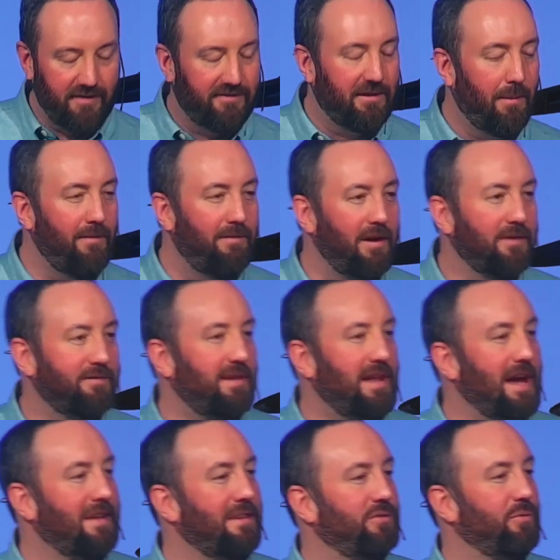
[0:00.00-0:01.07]
Some of us
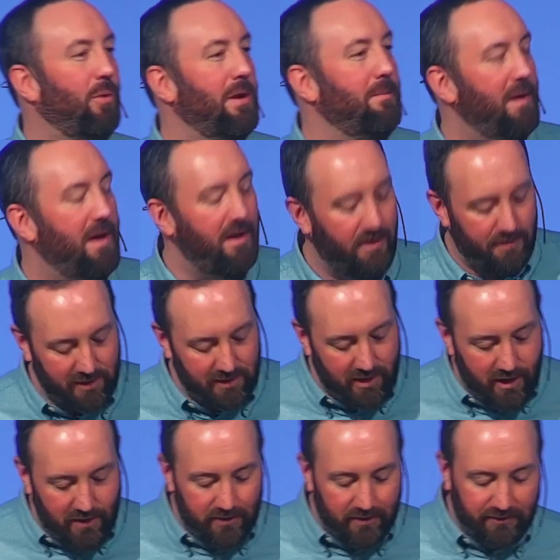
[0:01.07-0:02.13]
like this one better than
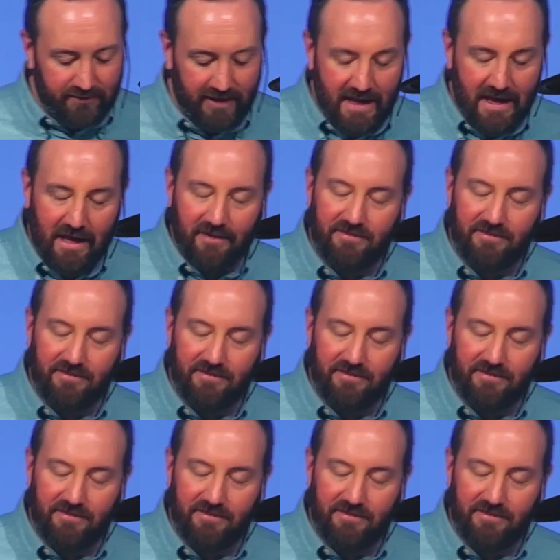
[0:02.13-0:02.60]
others.